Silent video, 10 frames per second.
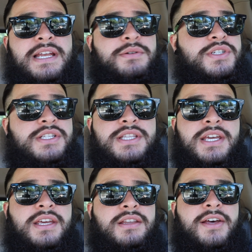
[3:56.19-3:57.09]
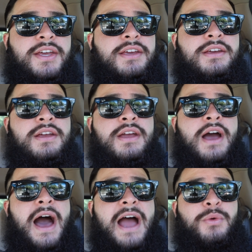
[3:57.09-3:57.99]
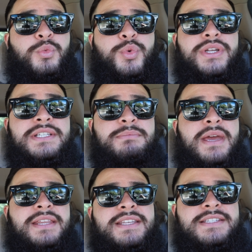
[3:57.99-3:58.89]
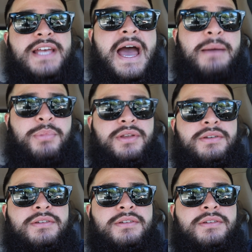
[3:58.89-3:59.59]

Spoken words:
and I was just thinking, like, I really made this happen.